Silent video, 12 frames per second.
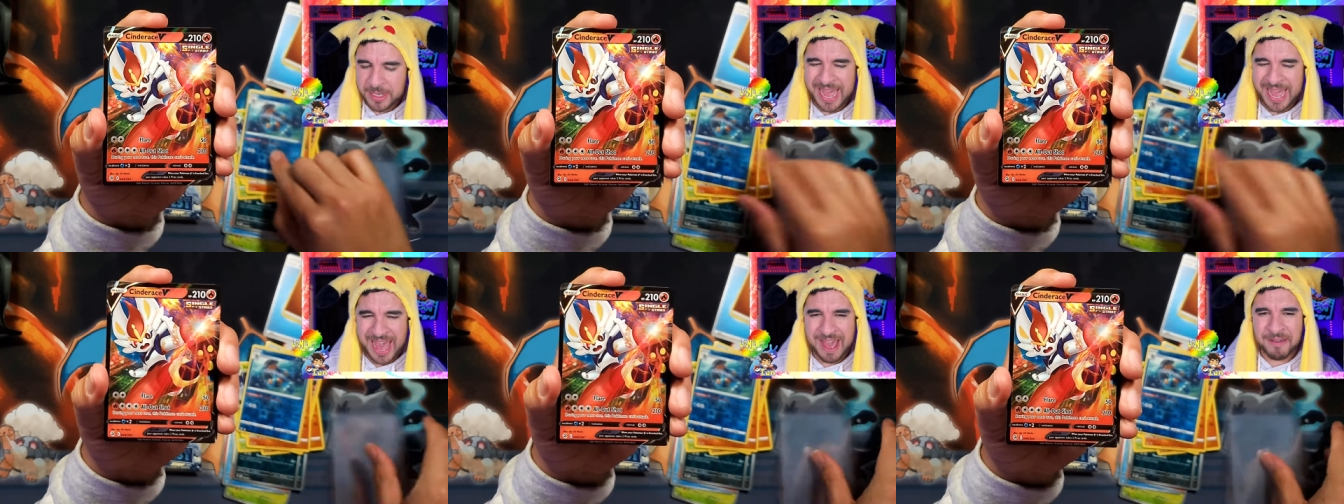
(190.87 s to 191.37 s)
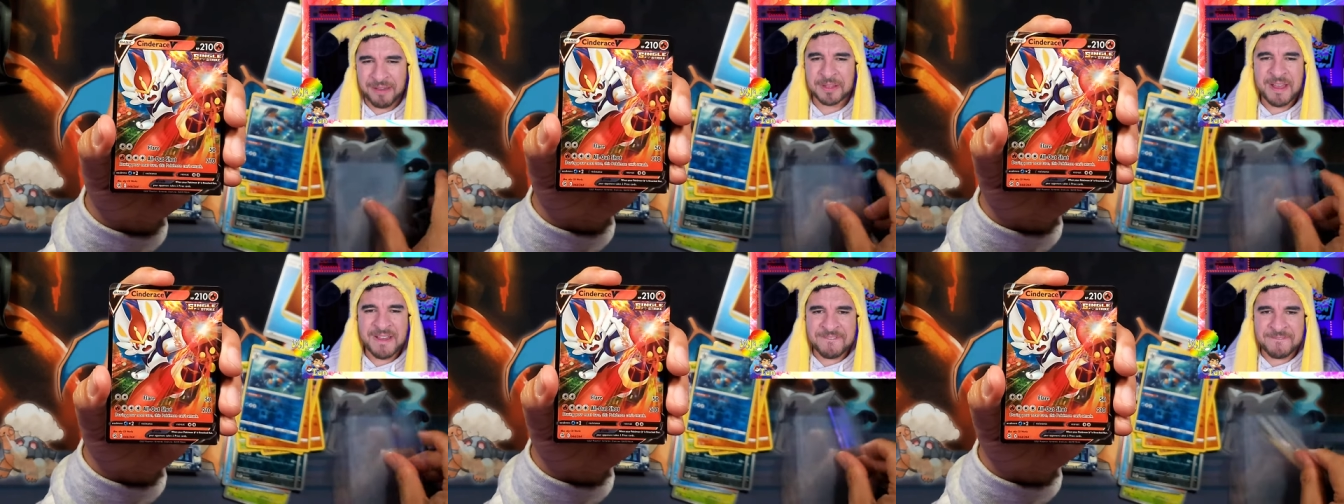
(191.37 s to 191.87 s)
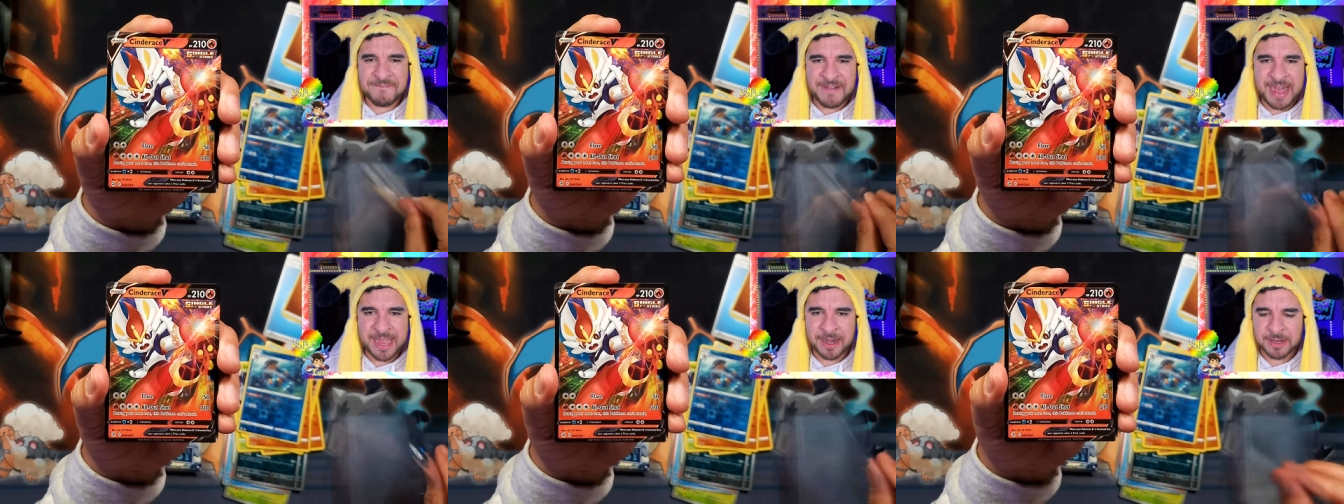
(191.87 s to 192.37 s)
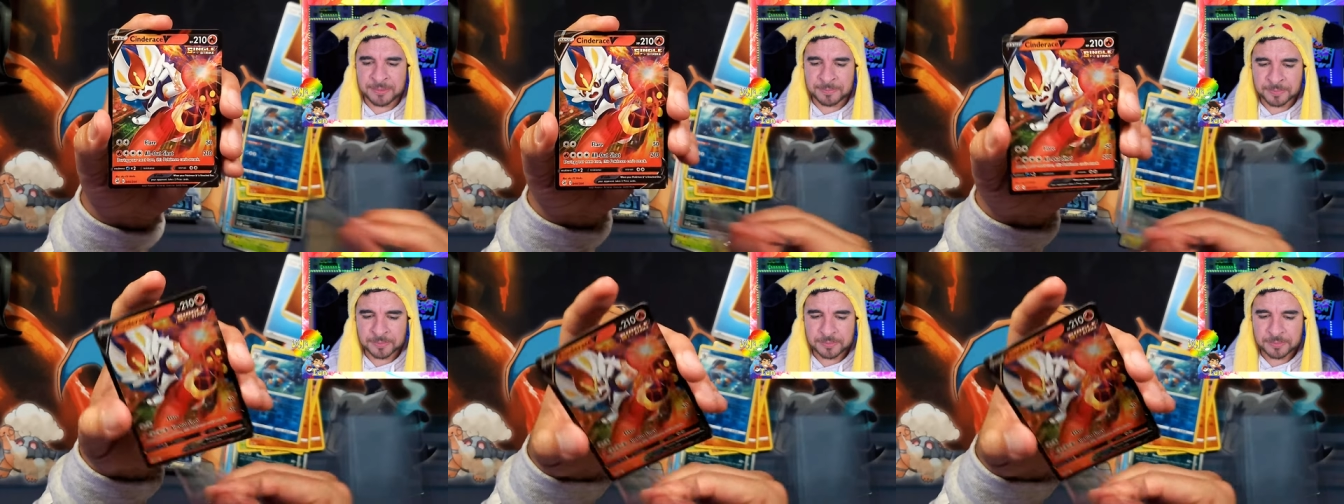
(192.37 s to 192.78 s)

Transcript: We have Fire